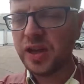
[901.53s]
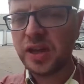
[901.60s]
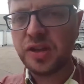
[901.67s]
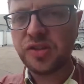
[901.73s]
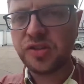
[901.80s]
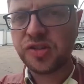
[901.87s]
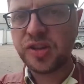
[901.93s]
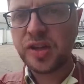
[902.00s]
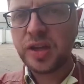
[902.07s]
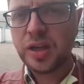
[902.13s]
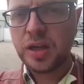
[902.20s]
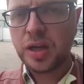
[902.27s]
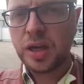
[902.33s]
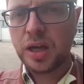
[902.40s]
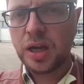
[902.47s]
phase,
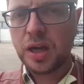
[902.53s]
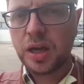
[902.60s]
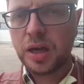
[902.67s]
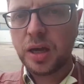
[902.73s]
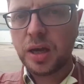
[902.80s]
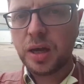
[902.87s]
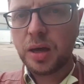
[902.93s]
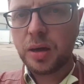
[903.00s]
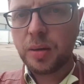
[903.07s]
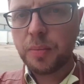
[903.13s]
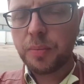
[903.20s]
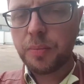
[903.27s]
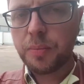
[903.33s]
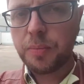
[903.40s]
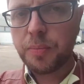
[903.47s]

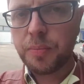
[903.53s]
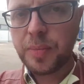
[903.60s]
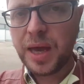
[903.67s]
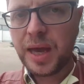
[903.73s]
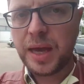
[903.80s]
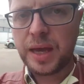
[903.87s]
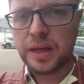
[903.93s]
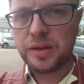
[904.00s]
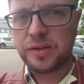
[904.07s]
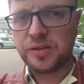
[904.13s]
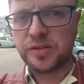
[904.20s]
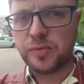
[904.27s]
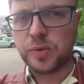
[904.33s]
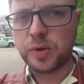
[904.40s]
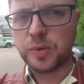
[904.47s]

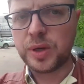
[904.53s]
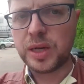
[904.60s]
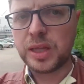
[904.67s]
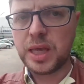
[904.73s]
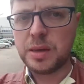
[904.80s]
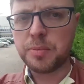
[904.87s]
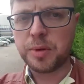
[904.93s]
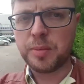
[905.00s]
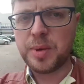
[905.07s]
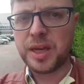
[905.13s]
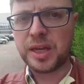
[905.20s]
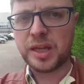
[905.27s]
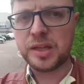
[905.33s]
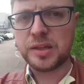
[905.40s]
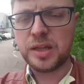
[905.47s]
and we're really
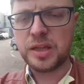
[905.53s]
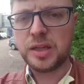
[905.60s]
implementing it.